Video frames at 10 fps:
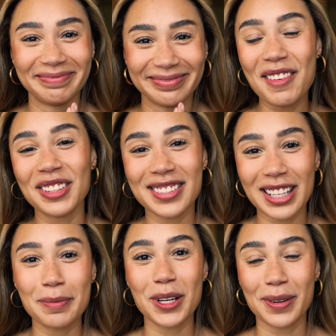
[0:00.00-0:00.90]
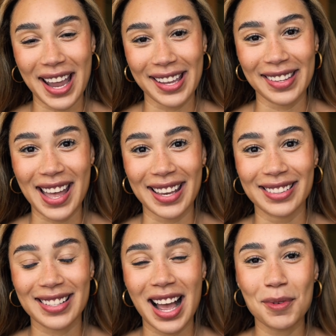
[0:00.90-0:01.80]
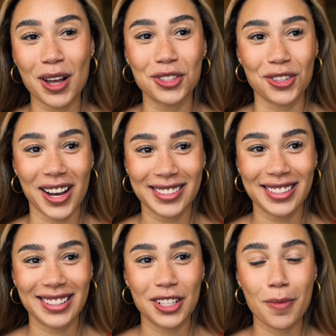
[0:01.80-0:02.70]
Everything's gonna be okay in the end. I'm not stressed.